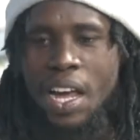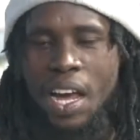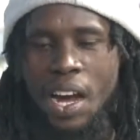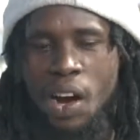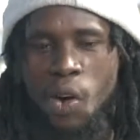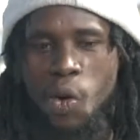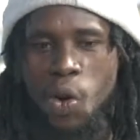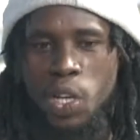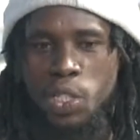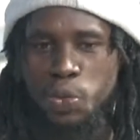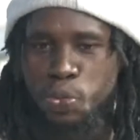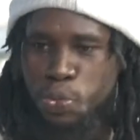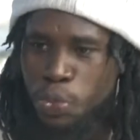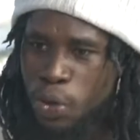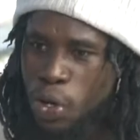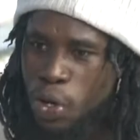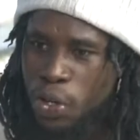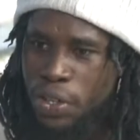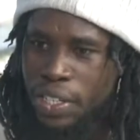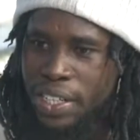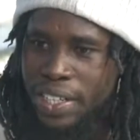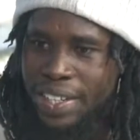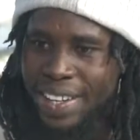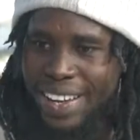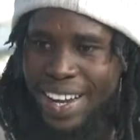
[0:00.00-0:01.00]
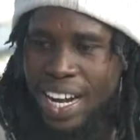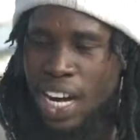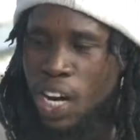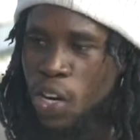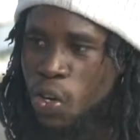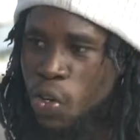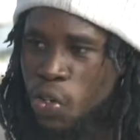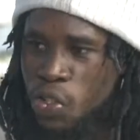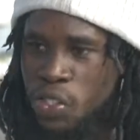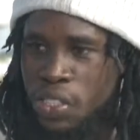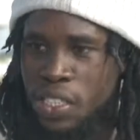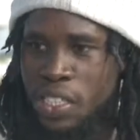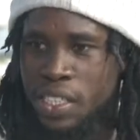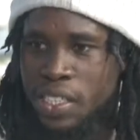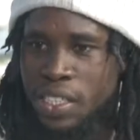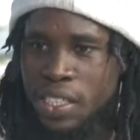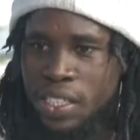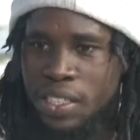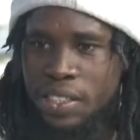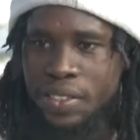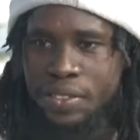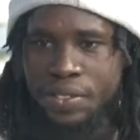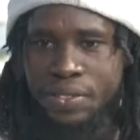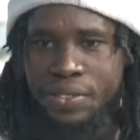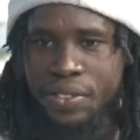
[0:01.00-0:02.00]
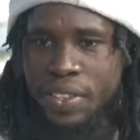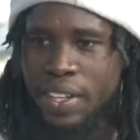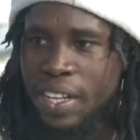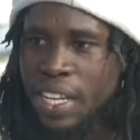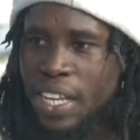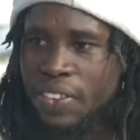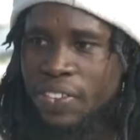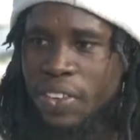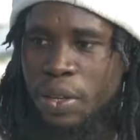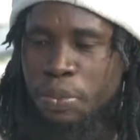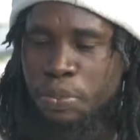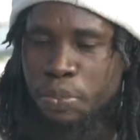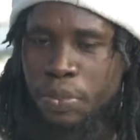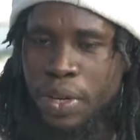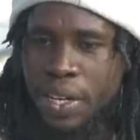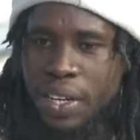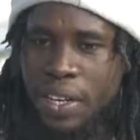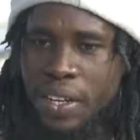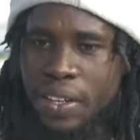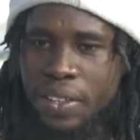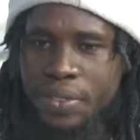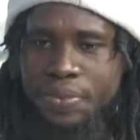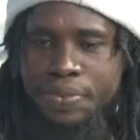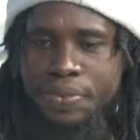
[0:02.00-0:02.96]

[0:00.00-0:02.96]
I was born in Kano State and live in Barewa.